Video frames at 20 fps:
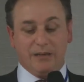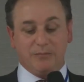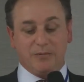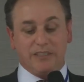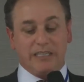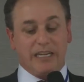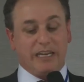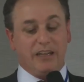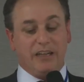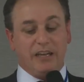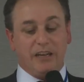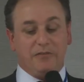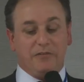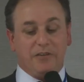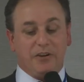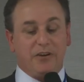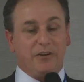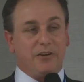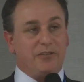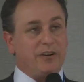satellite
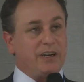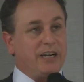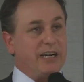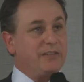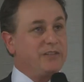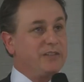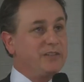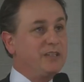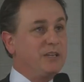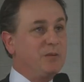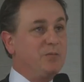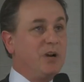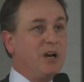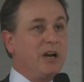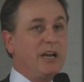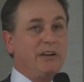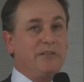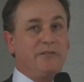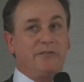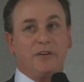photographs, they're
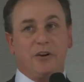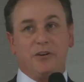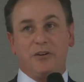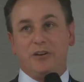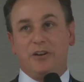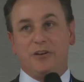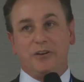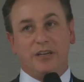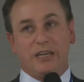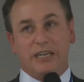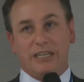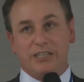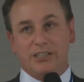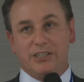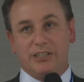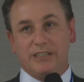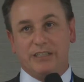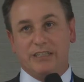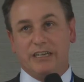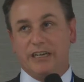buying phone
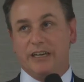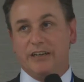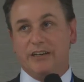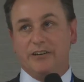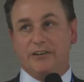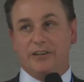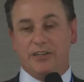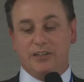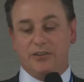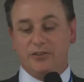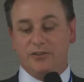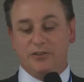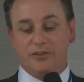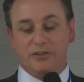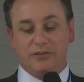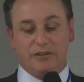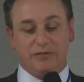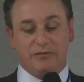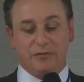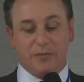location data and
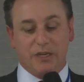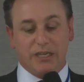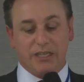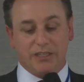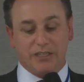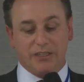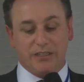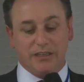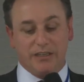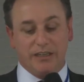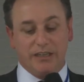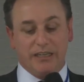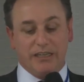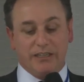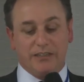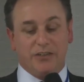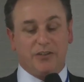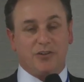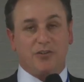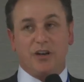user information
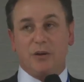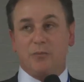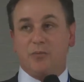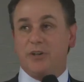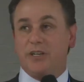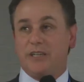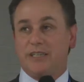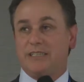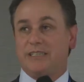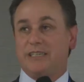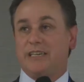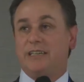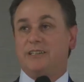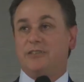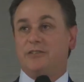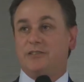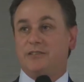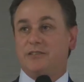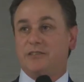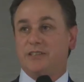to try and predict
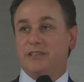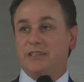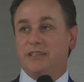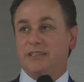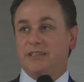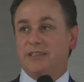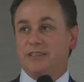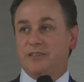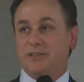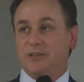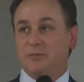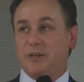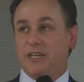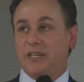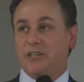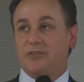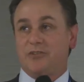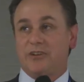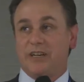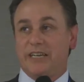sales, to
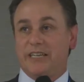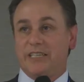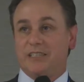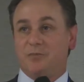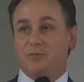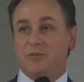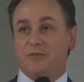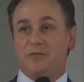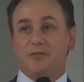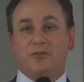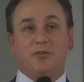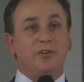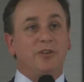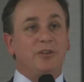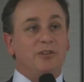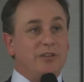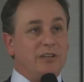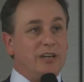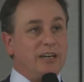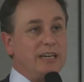make trades before all
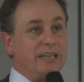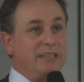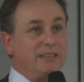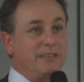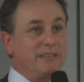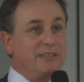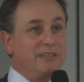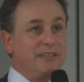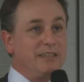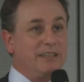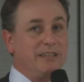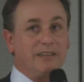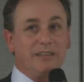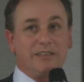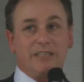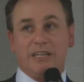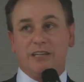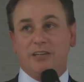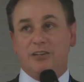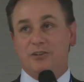you guys get
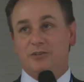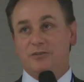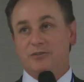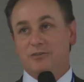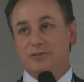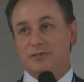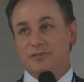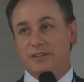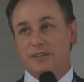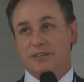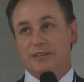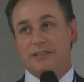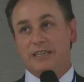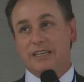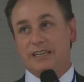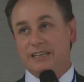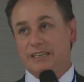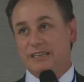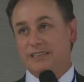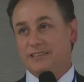the 10Qs and the
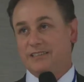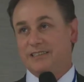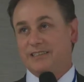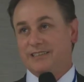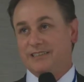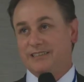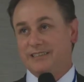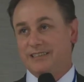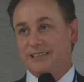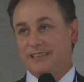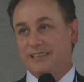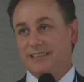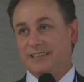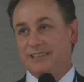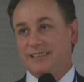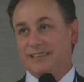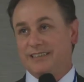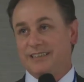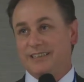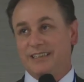10Ks done.
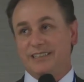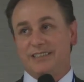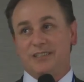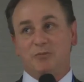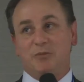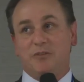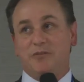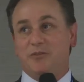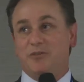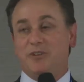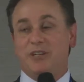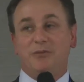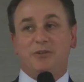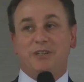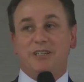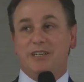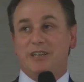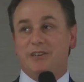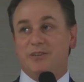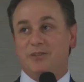Okay, so before
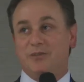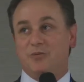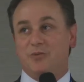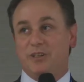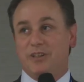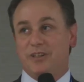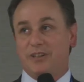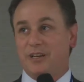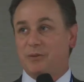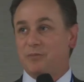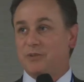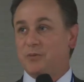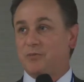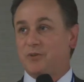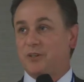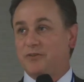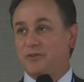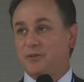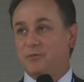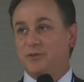anyone knows whether the company's
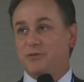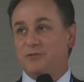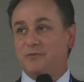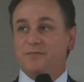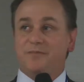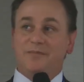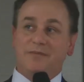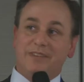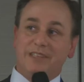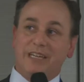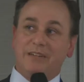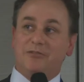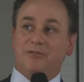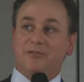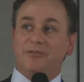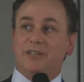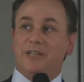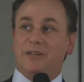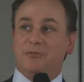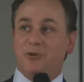profitable, they've
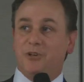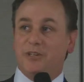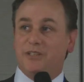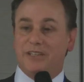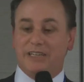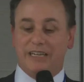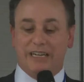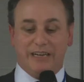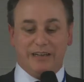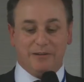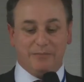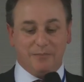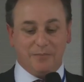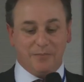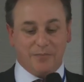already worked it out.